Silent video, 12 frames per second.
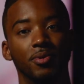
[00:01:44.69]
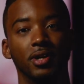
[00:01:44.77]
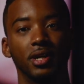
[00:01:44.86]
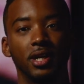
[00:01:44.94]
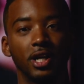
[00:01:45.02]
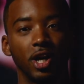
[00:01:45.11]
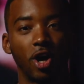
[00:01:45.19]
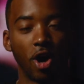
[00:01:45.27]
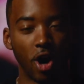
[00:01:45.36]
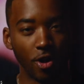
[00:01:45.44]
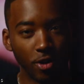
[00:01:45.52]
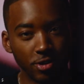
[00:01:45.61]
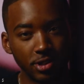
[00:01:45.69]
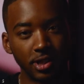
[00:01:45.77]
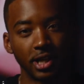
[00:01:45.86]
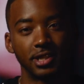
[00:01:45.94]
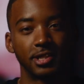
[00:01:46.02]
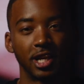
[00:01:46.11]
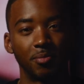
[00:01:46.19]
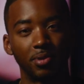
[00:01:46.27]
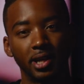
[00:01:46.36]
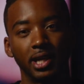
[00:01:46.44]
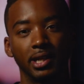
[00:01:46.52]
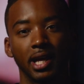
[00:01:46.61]
But all those things take
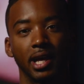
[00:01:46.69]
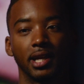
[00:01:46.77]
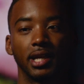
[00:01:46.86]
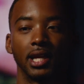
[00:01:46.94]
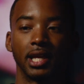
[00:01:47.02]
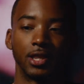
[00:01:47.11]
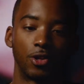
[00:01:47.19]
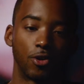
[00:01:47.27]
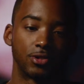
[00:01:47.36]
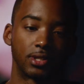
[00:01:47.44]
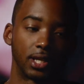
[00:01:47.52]
play, and that and those